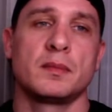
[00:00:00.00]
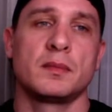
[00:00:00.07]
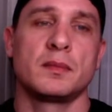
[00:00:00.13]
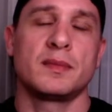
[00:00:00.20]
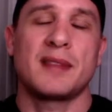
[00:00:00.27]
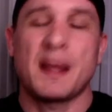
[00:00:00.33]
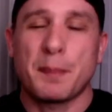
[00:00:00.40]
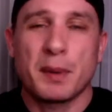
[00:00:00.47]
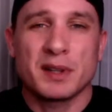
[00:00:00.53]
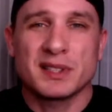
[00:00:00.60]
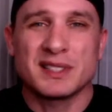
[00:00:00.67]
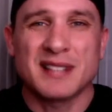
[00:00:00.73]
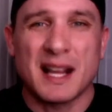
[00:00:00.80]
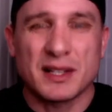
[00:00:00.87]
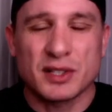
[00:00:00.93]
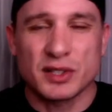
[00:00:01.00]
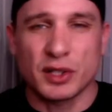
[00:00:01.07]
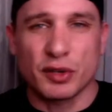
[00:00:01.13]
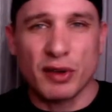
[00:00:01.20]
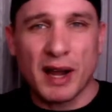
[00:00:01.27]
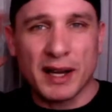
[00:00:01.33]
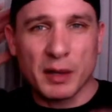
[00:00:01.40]
that person's not just a
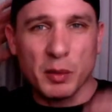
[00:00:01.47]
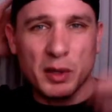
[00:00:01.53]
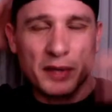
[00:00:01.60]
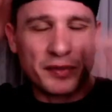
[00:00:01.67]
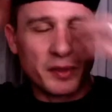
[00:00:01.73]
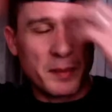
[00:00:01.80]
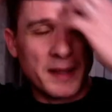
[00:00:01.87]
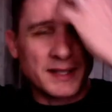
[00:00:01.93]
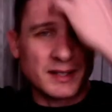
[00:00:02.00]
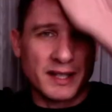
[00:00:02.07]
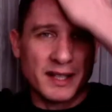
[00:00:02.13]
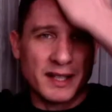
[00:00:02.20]
chronic. What if they're mentally